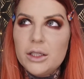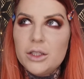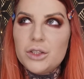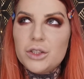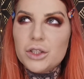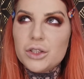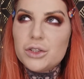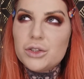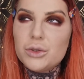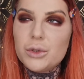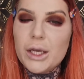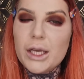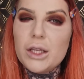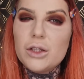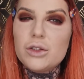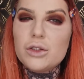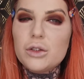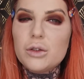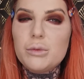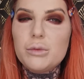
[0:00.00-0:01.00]
just so I
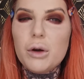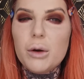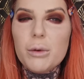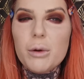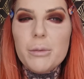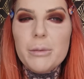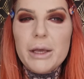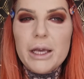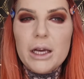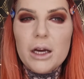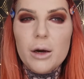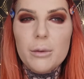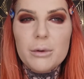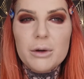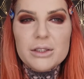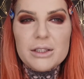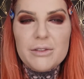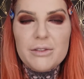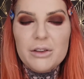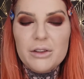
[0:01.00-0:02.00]
could do proper makeup,
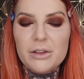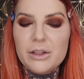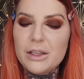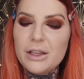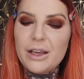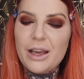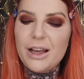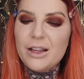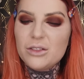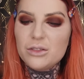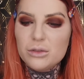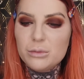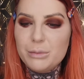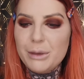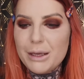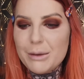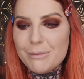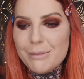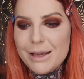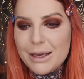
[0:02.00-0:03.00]
because I feel like you can't do
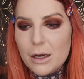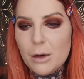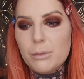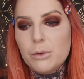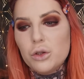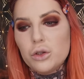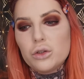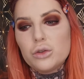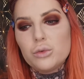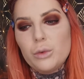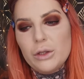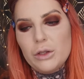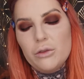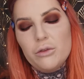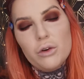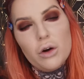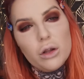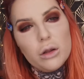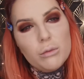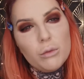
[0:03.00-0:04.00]
big makeup looks when
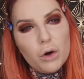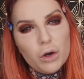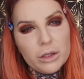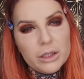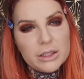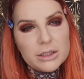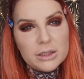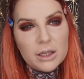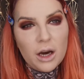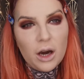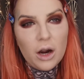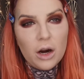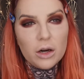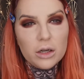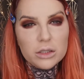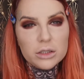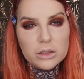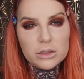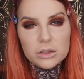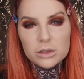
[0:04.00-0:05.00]
you've got them on. It's
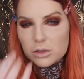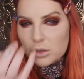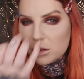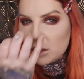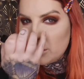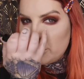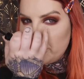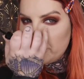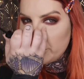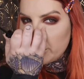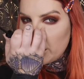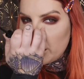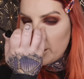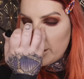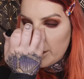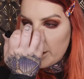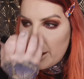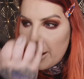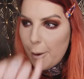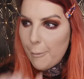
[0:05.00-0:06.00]
harder to do them.
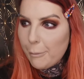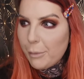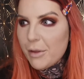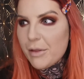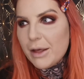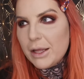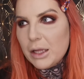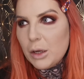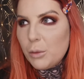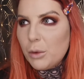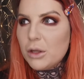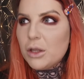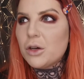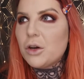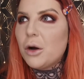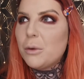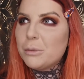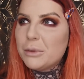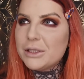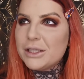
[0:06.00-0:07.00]
But then I won a
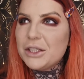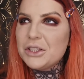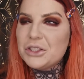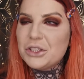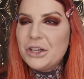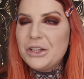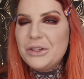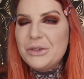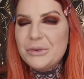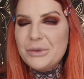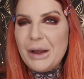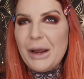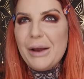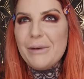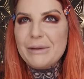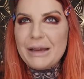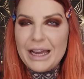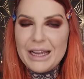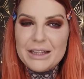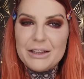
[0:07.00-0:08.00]
competition where
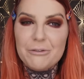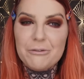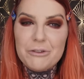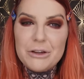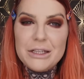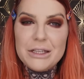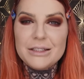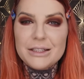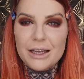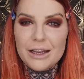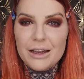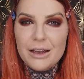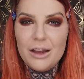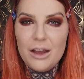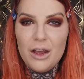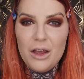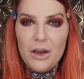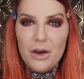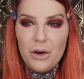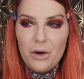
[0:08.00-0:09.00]
I'm getting a free set
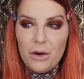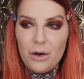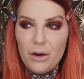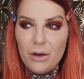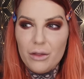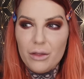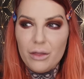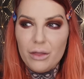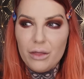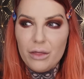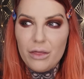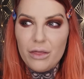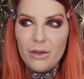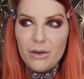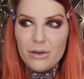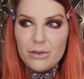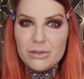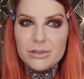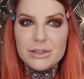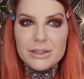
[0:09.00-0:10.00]
on
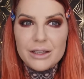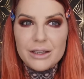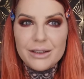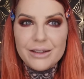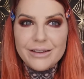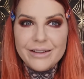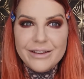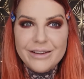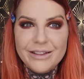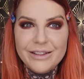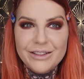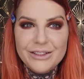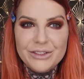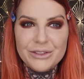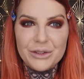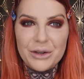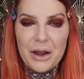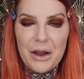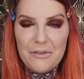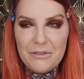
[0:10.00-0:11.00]
Thursday,
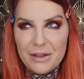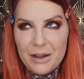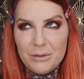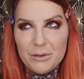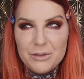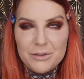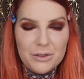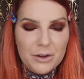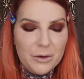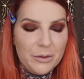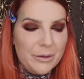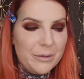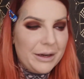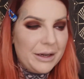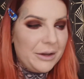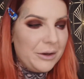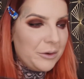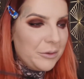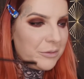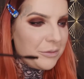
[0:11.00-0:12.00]
so I'll have them on for a wee
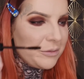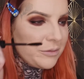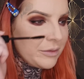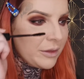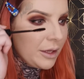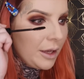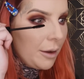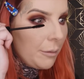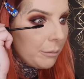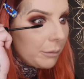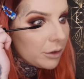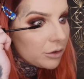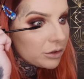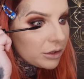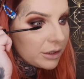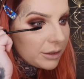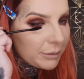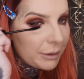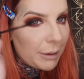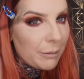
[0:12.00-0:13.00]
while. But it's
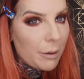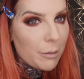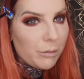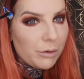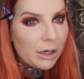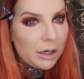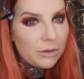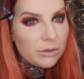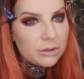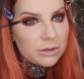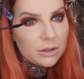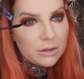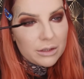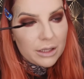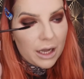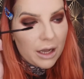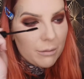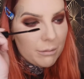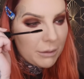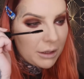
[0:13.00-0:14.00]
good, I'm getting my brows done
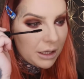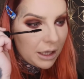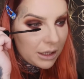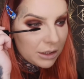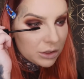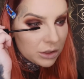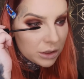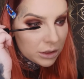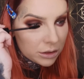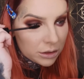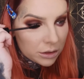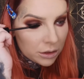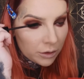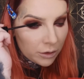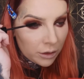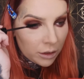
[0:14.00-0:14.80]
and my lashes